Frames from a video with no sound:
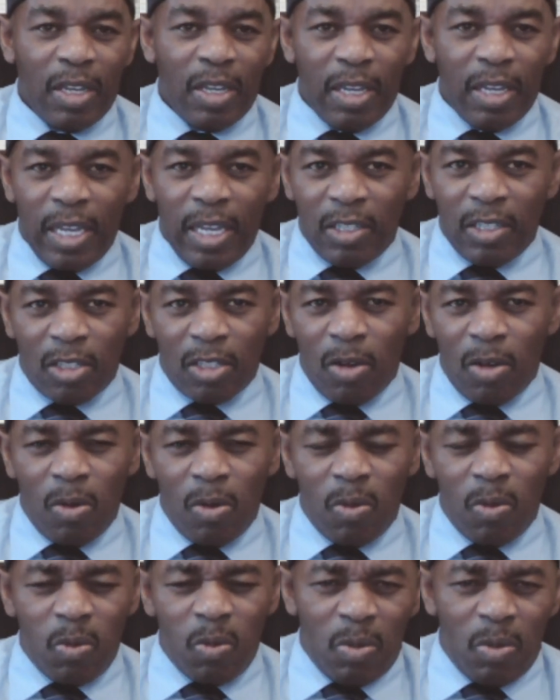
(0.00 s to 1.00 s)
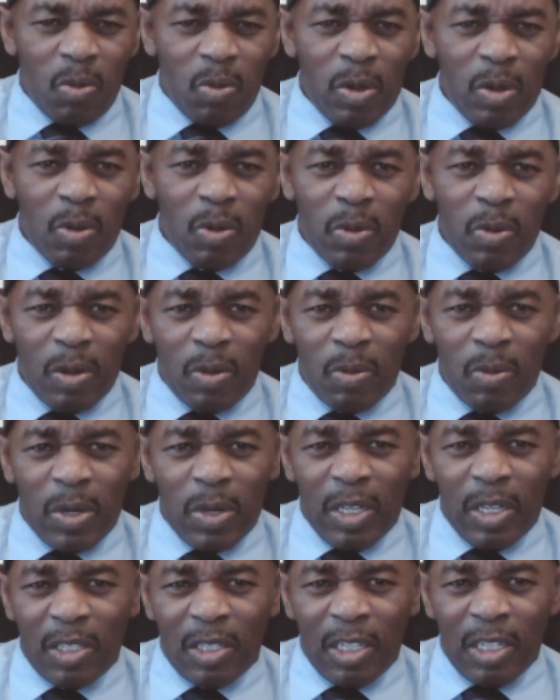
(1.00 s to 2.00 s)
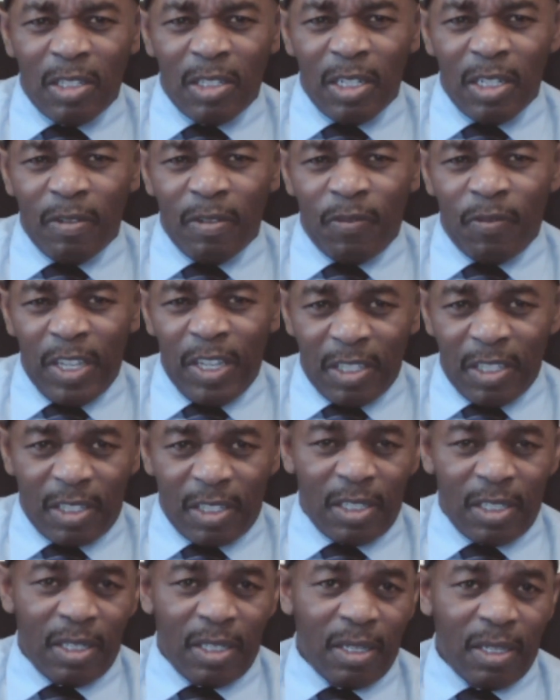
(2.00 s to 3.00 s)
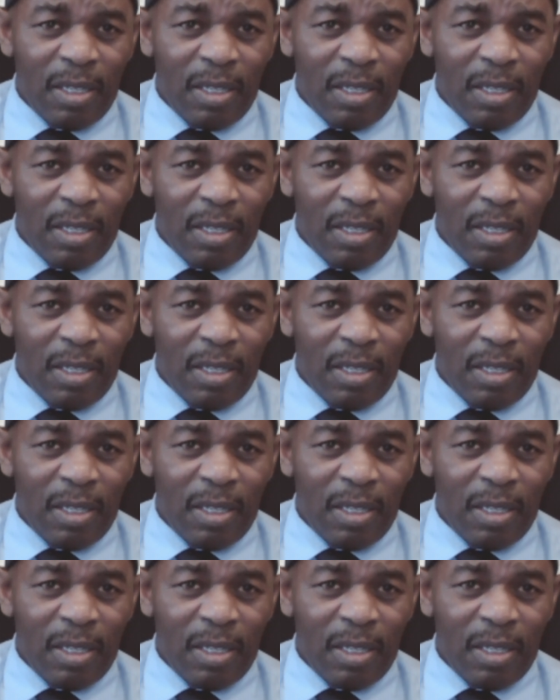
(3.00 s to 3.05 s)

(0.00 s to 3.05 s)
And so it's an offense.